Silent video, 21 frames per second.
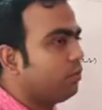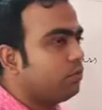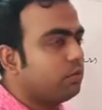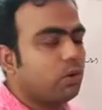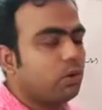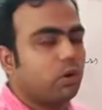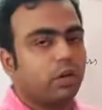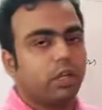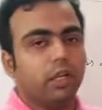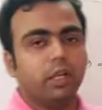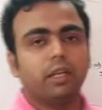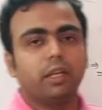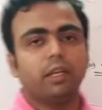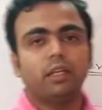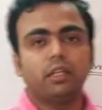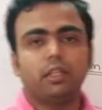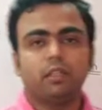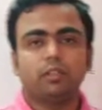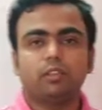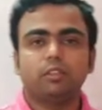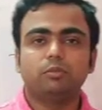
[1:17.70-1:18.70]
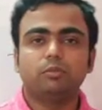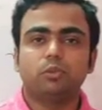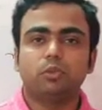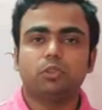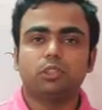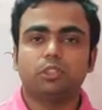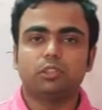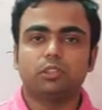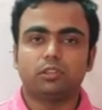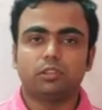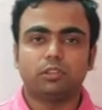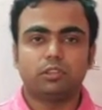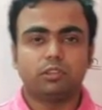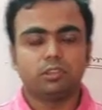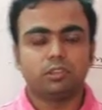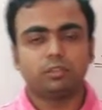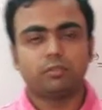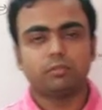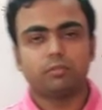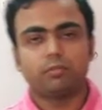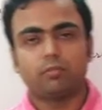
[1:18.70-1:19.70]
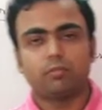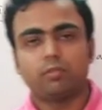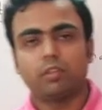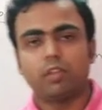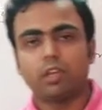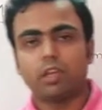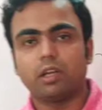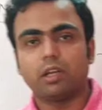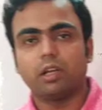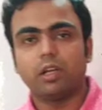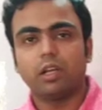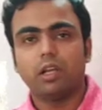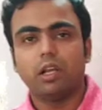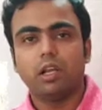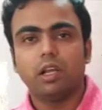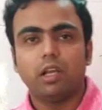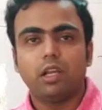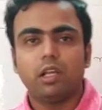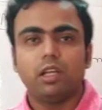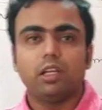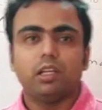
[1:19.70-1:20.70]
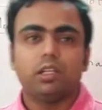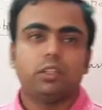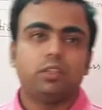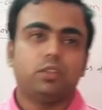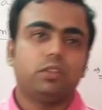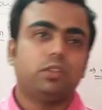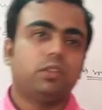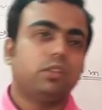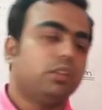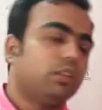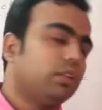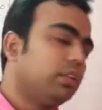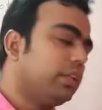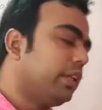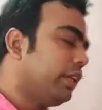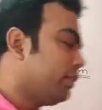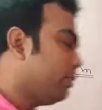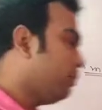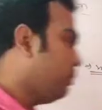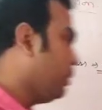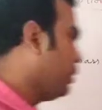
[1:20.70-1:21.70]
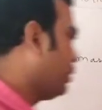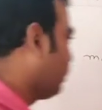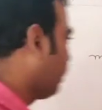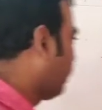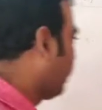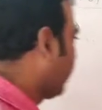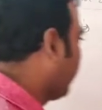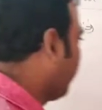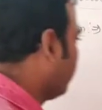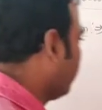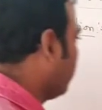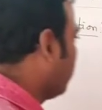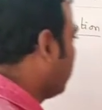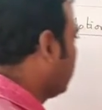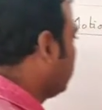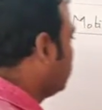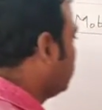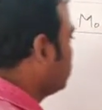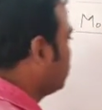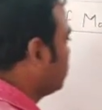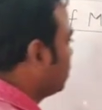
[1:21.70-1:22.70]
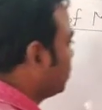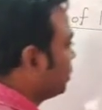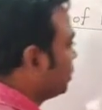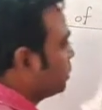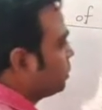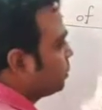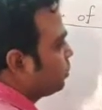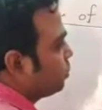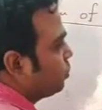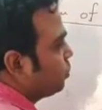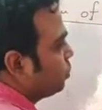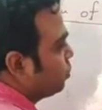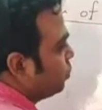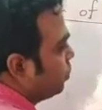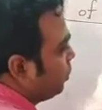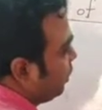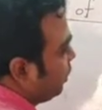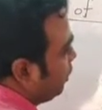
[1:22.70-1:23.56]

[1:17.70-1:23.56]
for a motions. Now that's mean for motions two